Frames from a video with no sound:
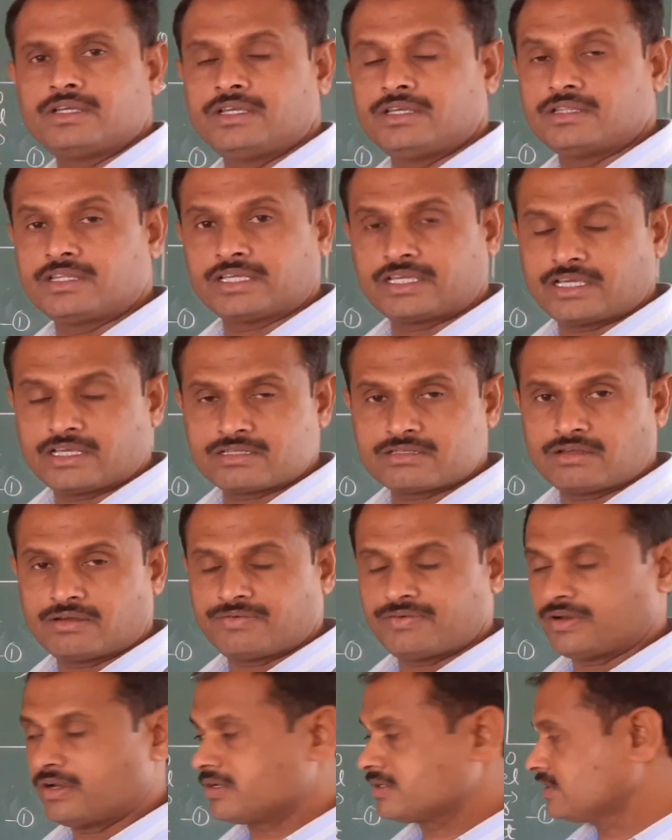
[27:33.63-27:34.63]
In the case of
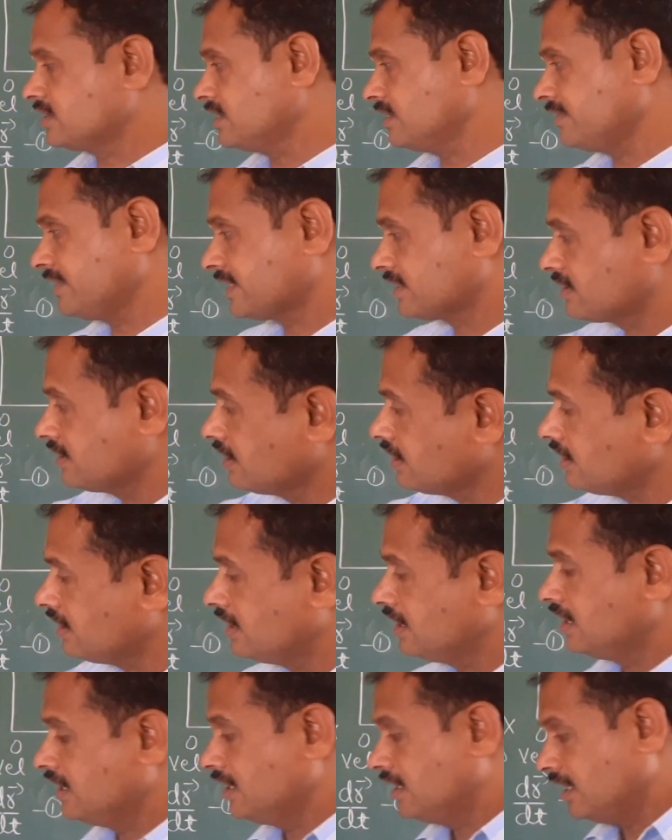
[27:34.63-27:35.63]
velocity vector,
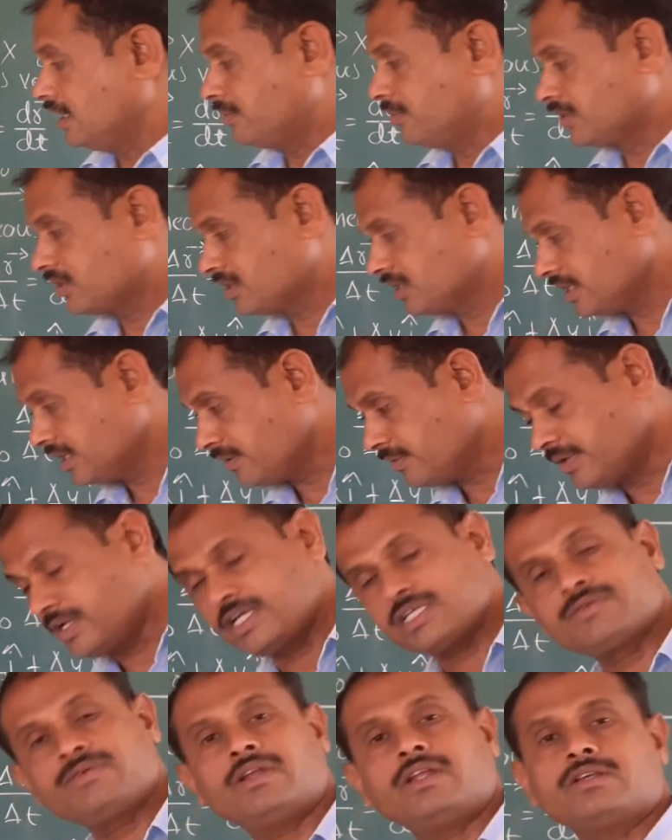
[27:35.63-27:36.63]
about the
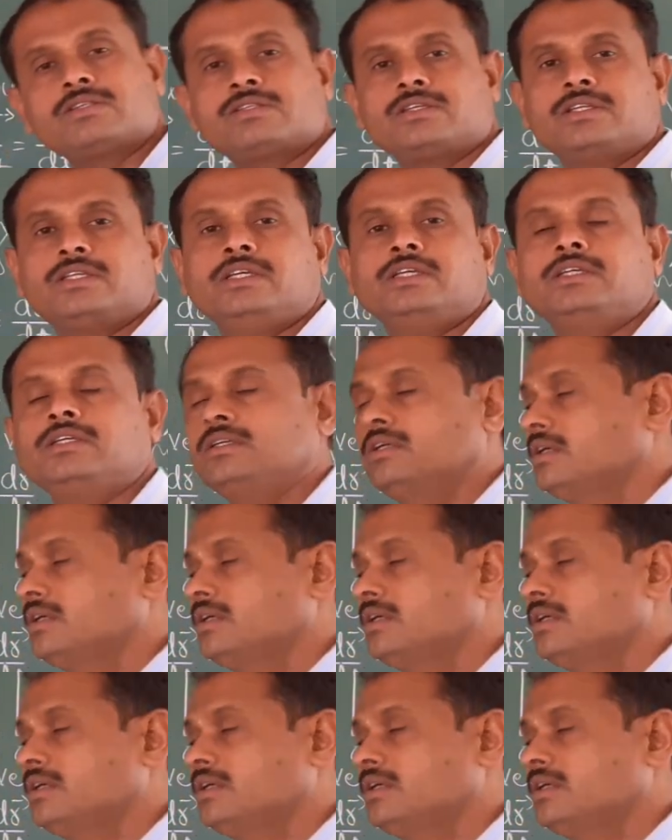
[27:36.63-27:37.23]
average velocity